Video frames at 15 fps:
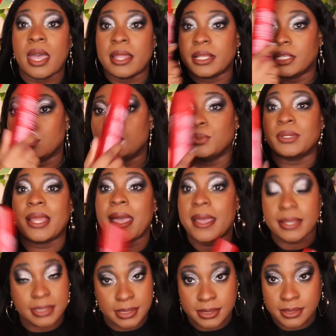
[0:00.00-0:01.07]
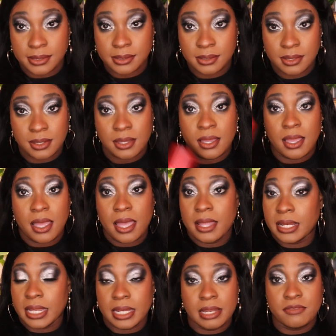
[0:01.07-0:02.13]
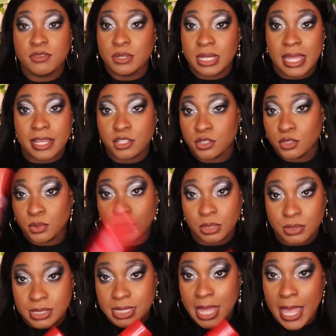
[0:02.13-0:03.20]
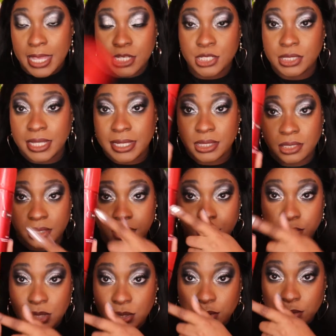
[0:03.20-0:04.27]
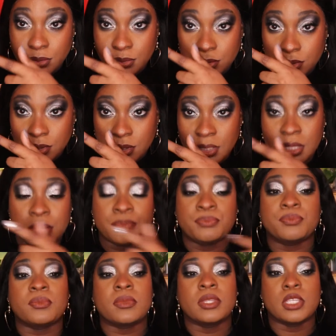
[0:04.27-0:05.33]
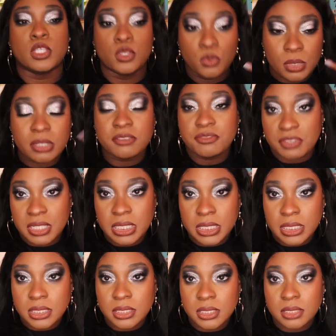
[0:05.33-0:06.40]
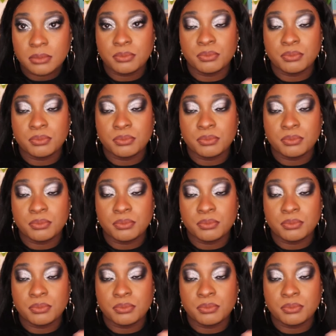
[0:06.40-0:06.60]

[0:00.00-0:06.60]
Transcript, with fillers: and then do an S and then if you need extra do a little slash like the logo you can feel it